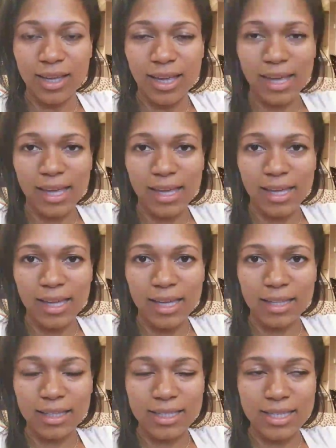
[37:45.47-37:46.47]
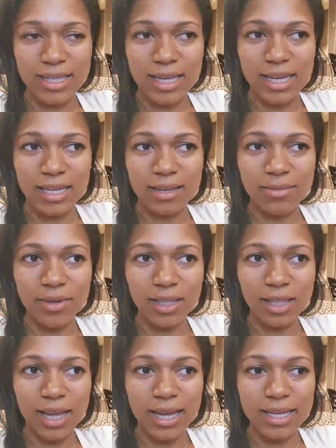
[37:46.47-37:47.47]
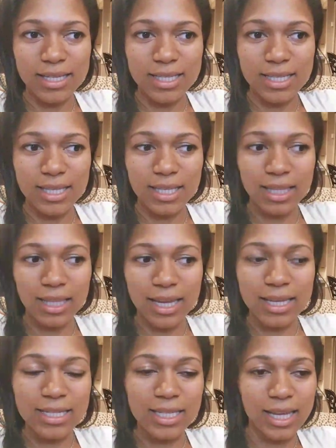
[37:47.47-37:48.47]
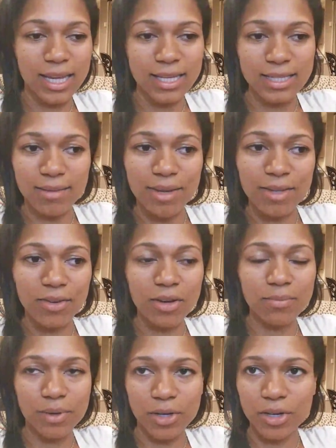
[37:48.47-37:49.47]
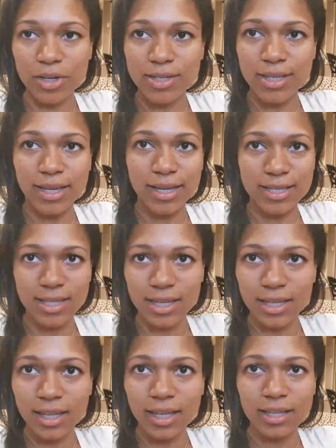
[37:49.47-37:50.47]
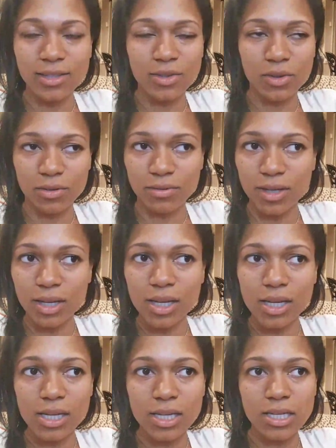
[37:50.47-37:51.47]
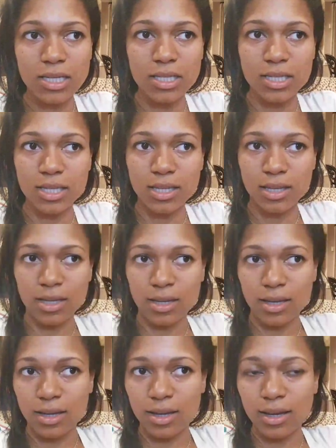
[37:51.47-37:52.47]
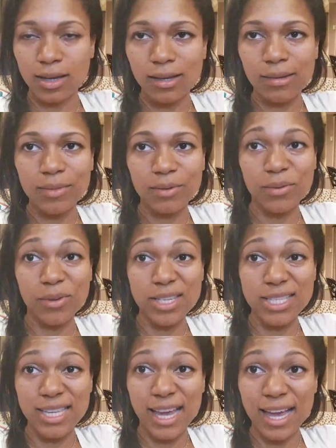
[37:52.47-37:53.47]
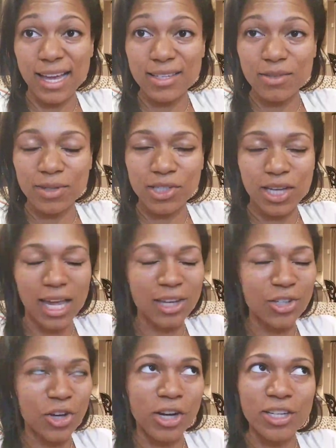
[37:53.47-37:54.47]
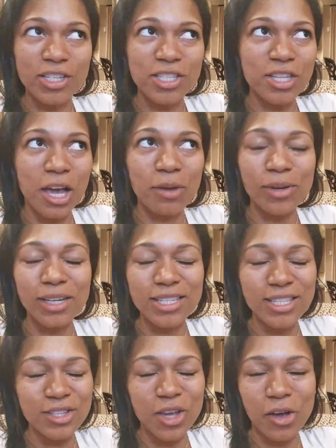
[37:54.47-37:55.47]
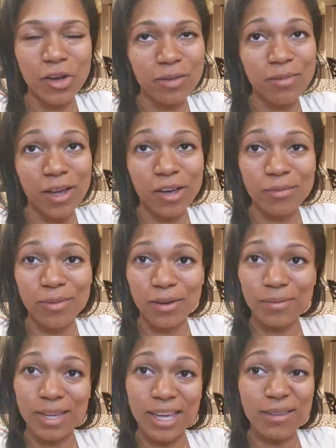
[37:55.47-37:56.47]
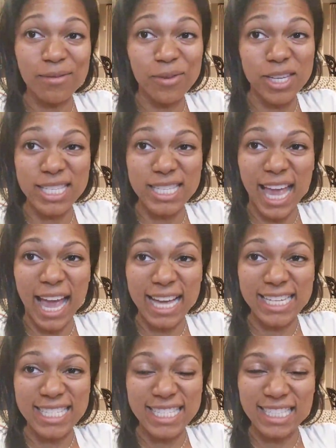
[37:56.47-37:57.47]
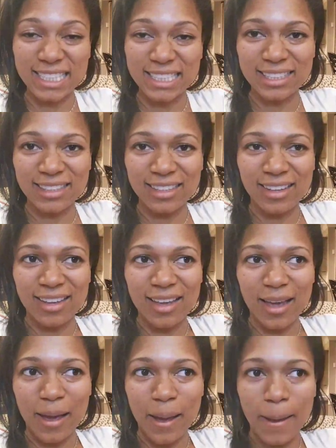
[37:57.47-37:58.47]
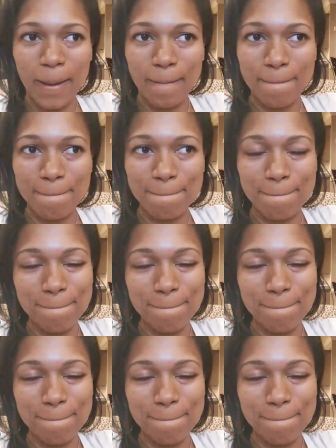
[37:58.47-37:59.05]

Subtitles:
And let's see, any more likes? I mean, there are perks. Like I said, I like the Nerf guns, the free snacks, which HR does not want us to talk about, but we get free snacks. Don't